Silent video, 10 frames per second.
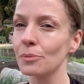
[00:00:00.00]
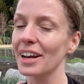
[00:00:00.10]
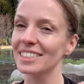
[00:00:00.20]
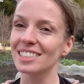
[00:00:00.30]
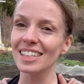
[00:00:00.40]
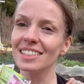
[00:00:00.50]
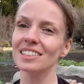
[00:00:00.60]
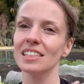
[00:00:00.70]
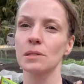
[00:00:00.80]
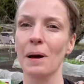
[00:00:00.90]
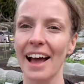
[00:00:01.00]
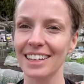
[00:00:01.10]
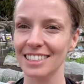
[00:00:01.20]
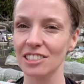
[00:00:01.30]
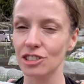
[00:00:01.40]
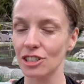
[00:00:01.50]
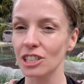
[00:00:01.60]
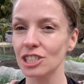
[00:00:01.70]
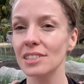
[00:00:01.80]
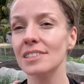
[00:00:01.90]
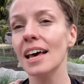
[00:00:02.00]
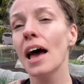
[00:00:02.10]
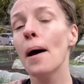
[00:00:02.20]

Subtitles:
when I stick to these packet instructions,